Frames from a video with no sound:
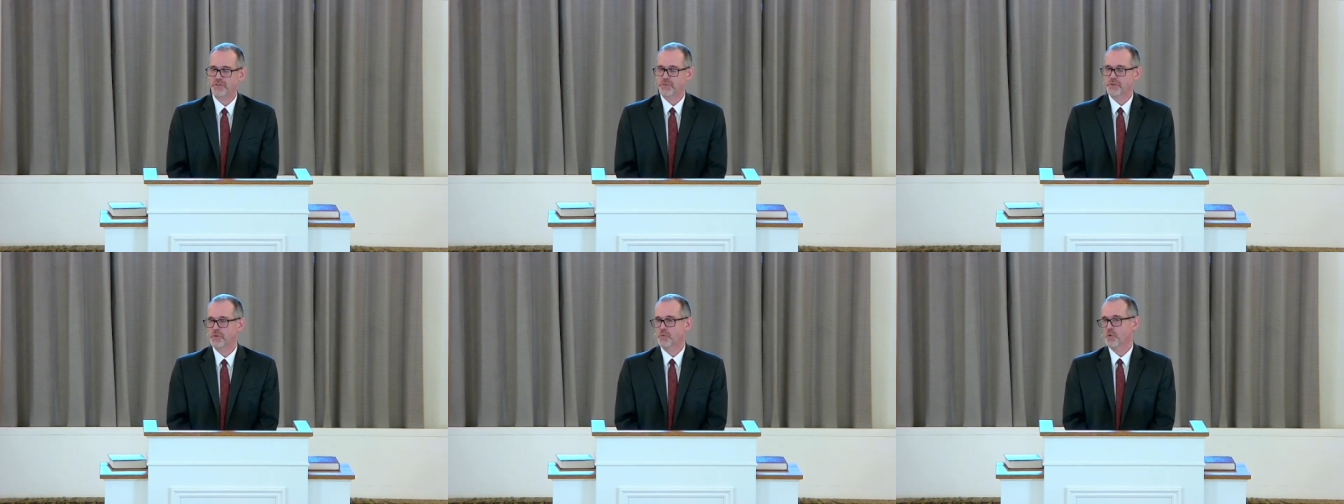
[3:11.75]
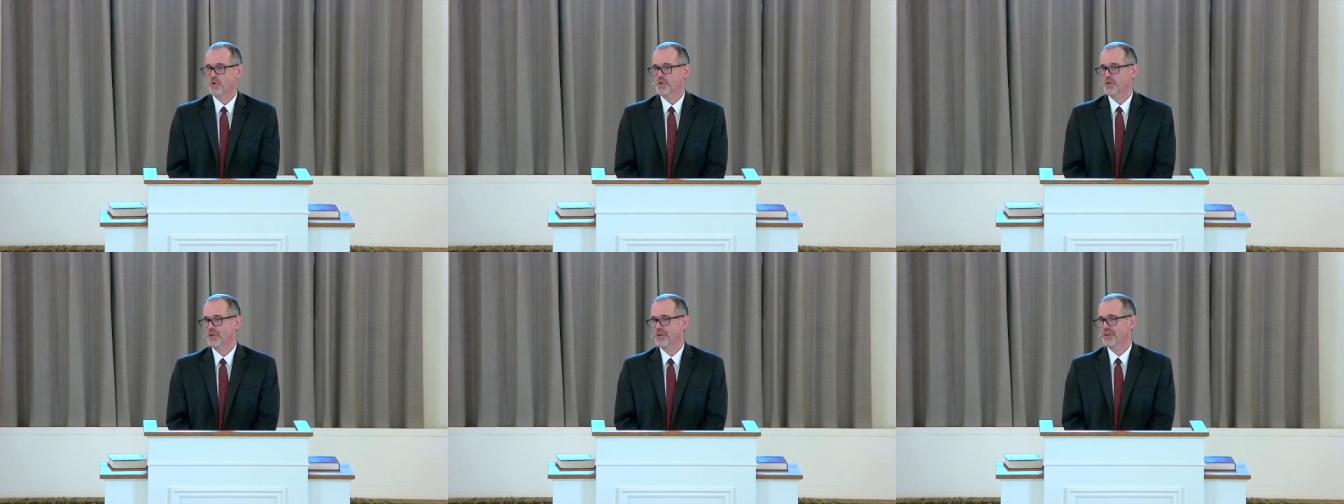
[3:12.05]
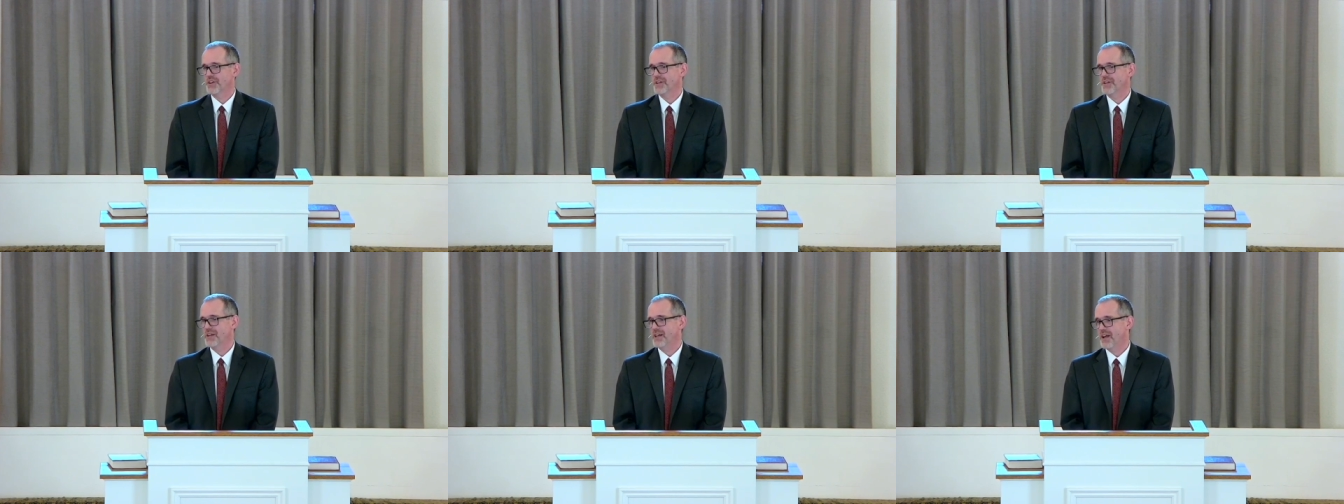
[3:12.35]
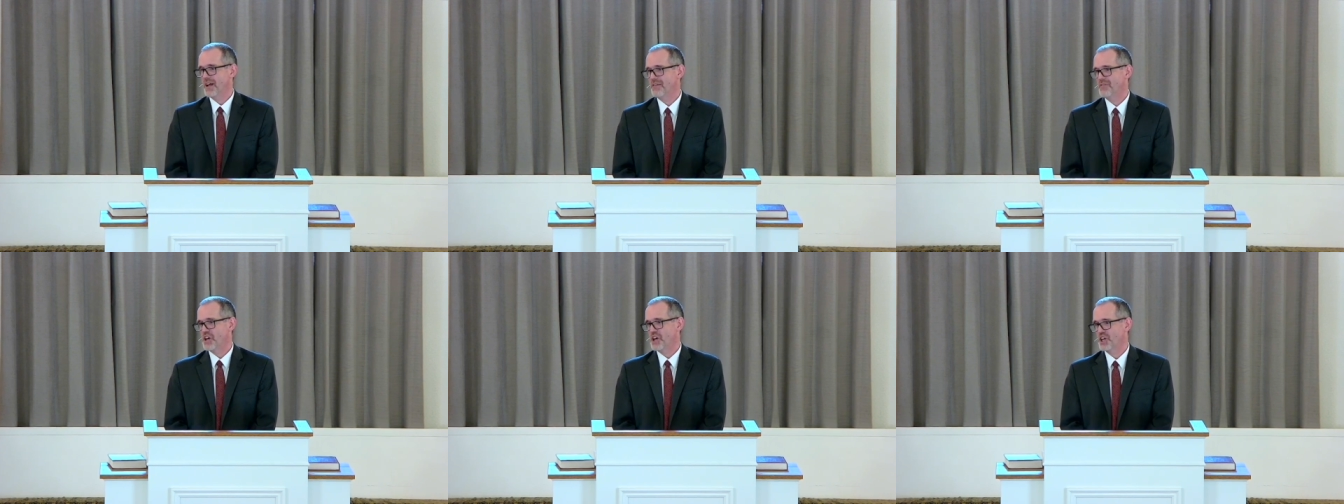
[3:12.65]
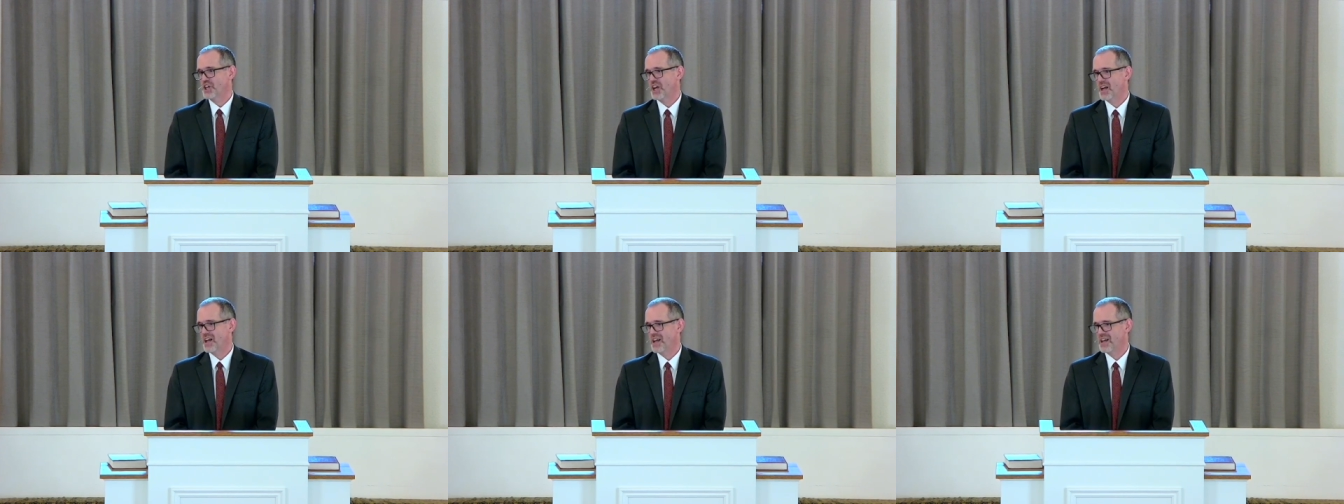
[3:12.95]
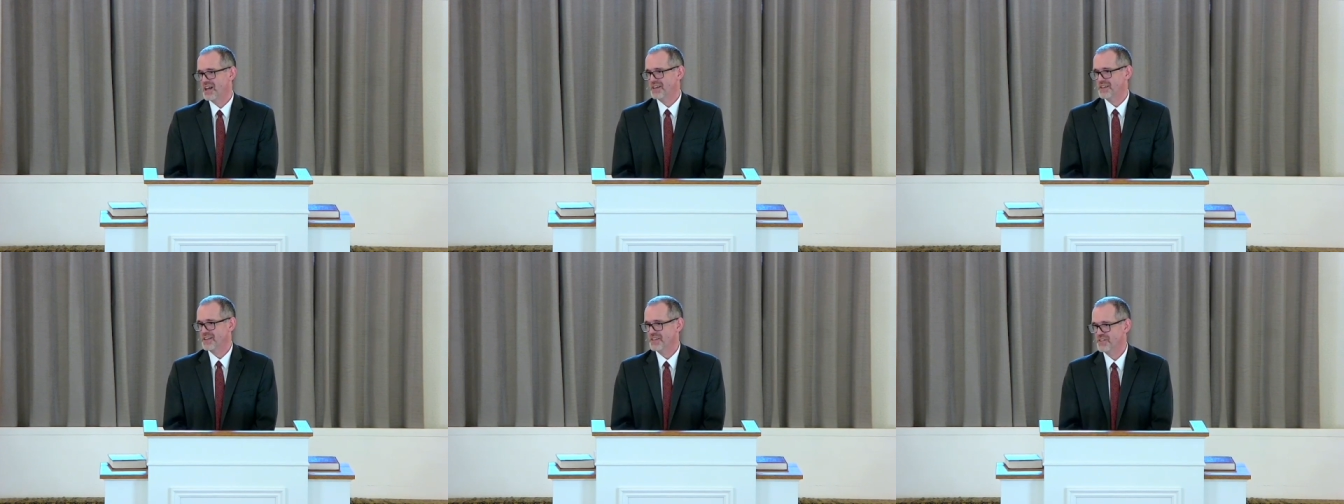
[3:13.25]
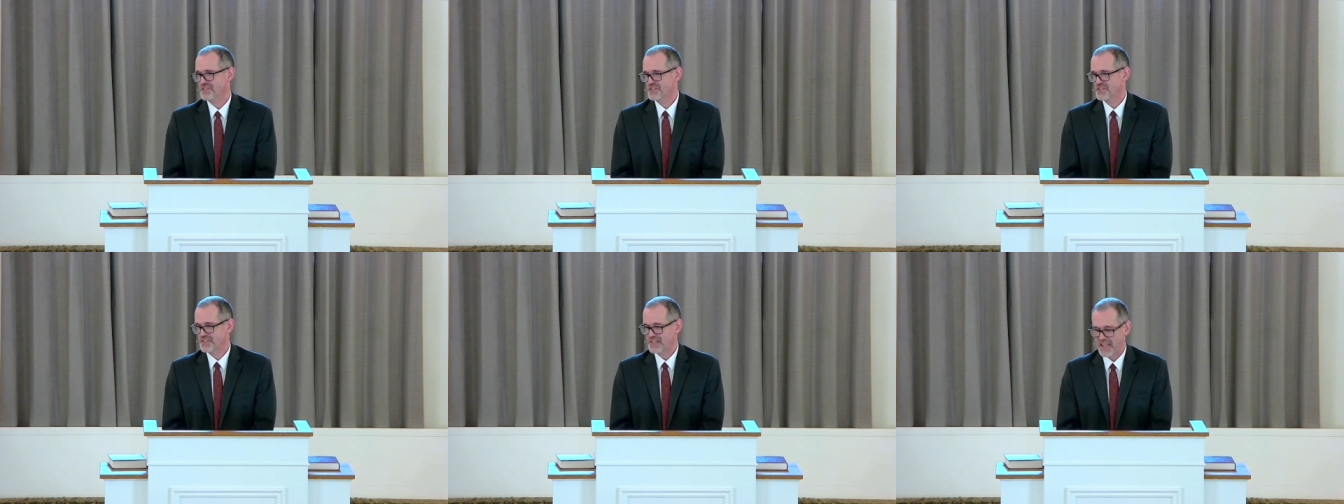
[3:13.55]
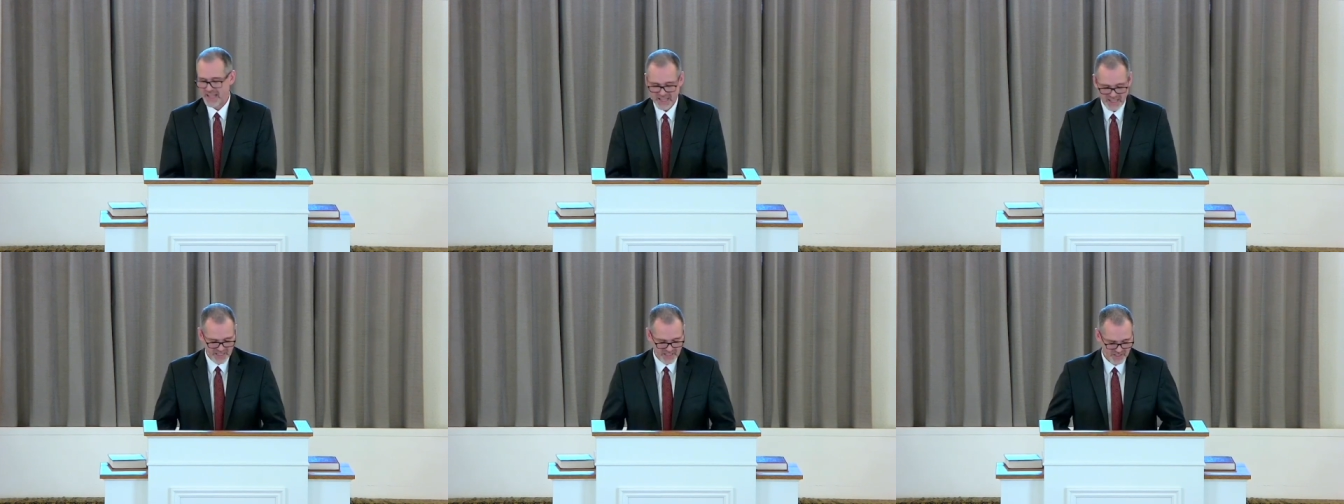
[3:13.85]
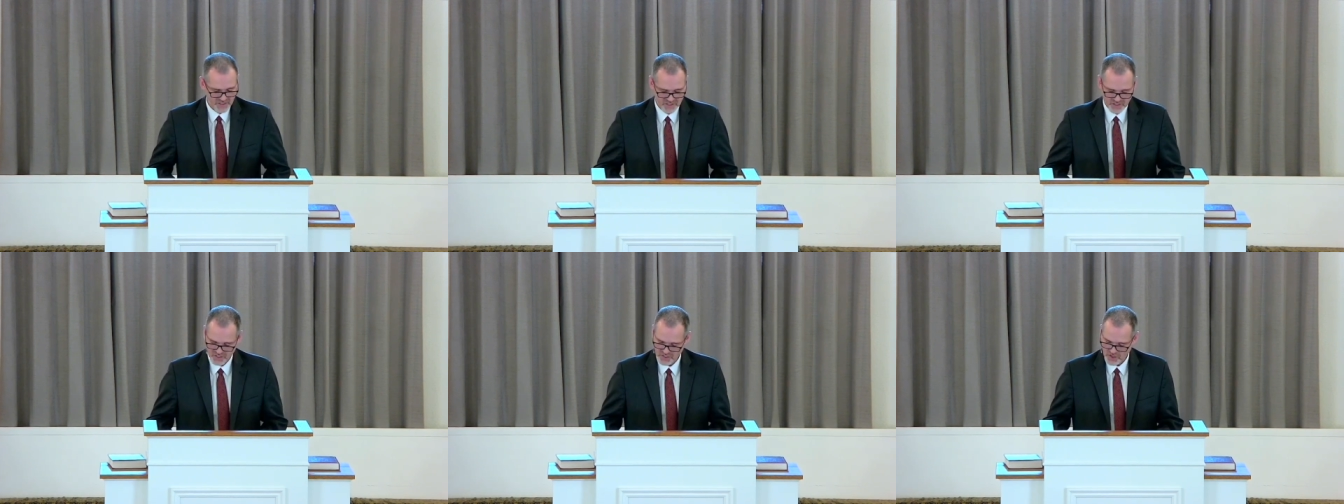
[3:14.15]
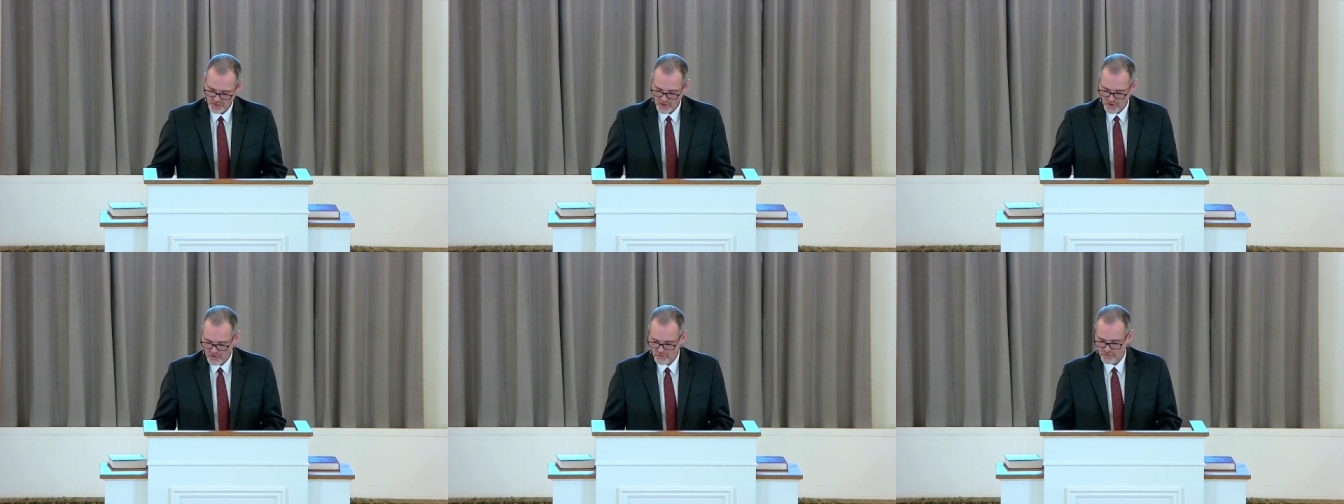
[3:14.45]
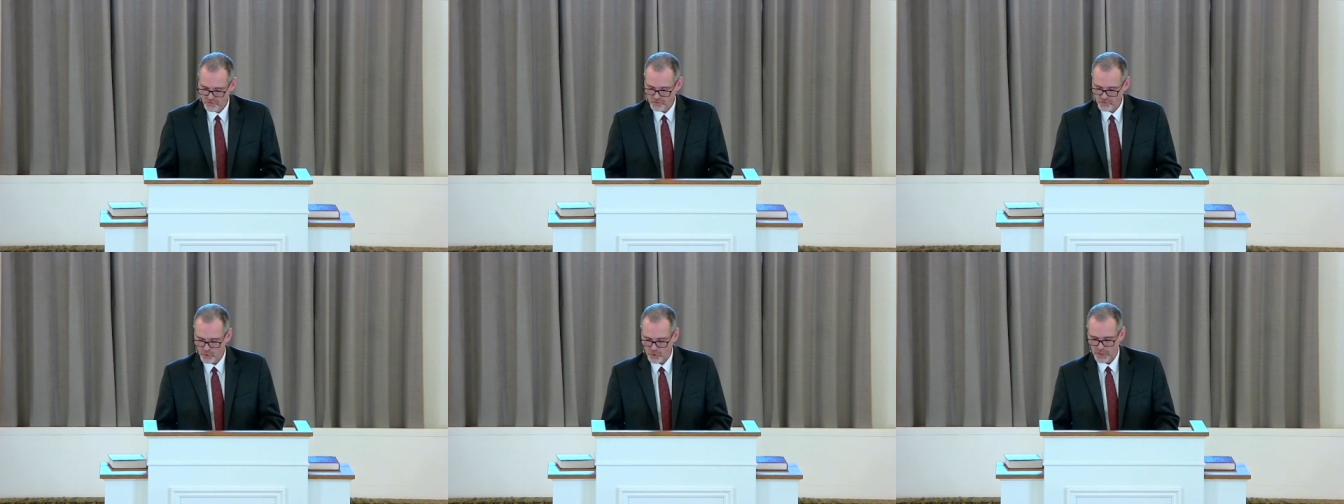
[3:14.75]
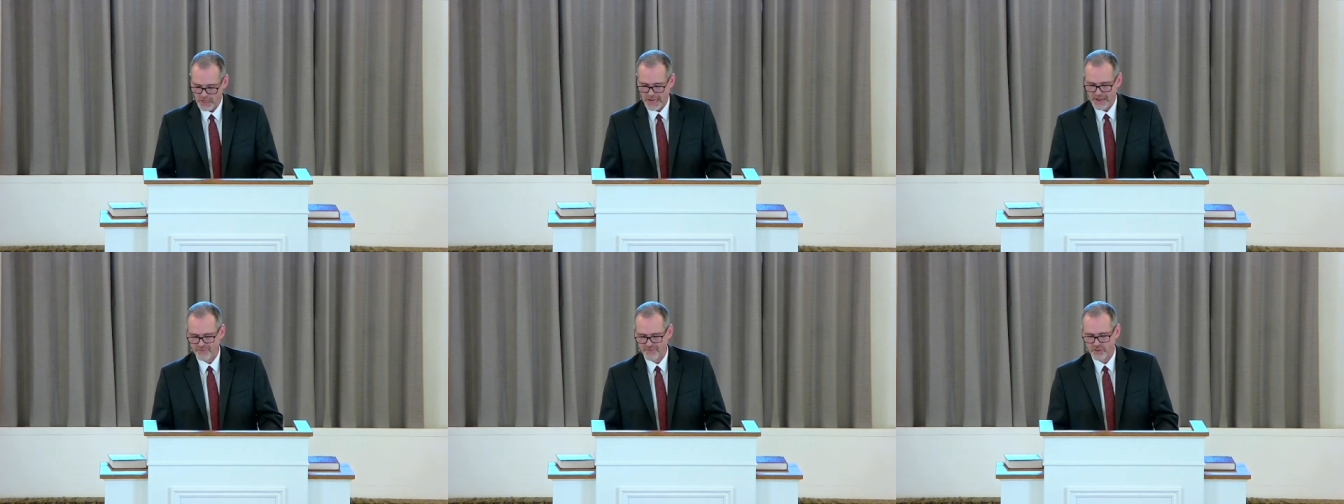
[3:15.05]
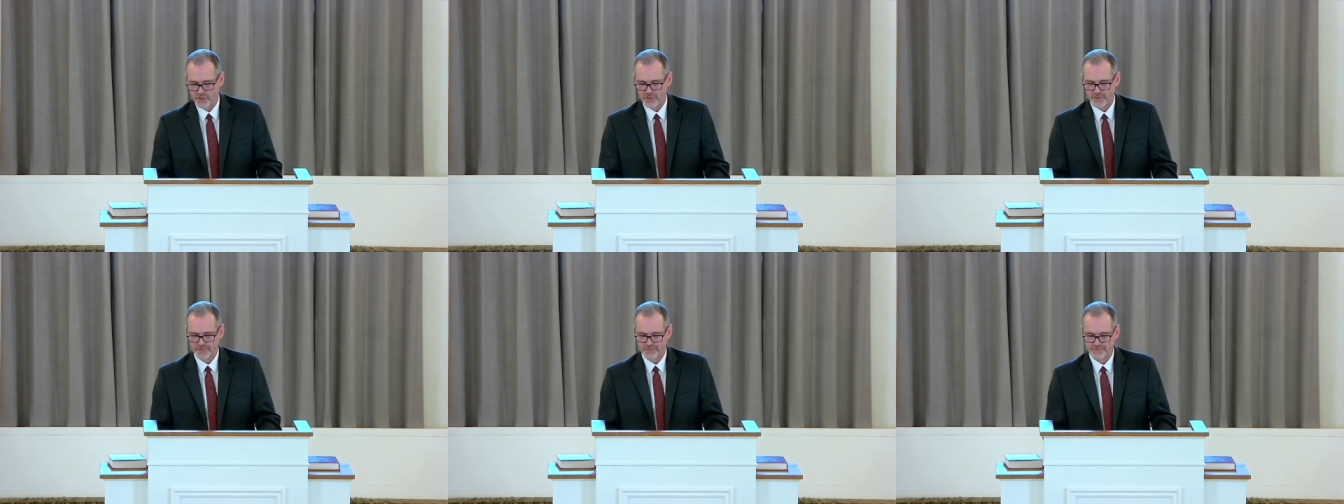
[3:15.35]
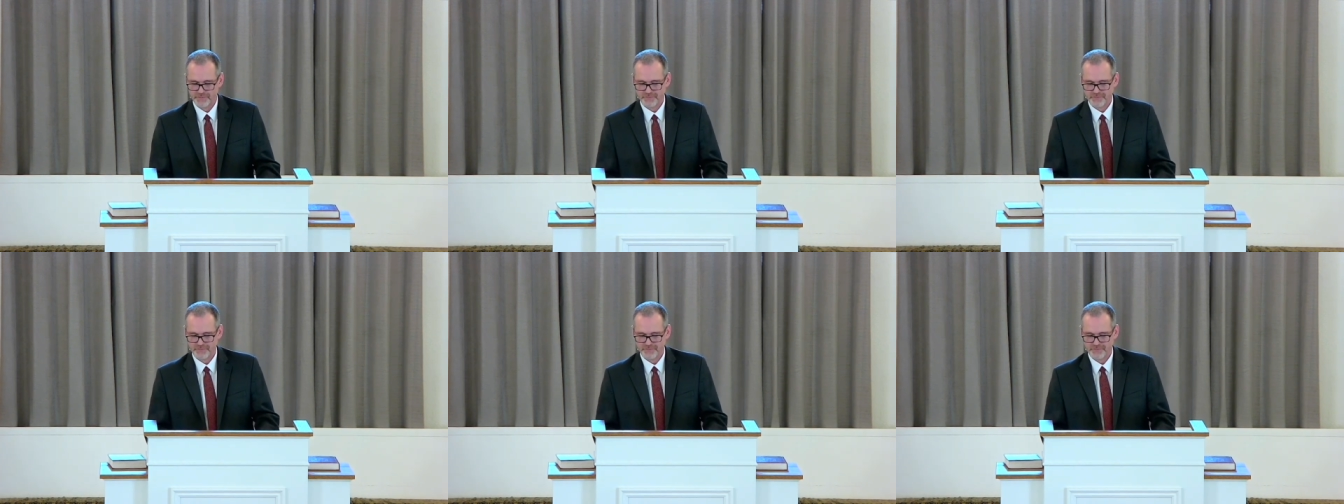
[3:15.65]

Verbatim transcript: but the word of our God stands forever.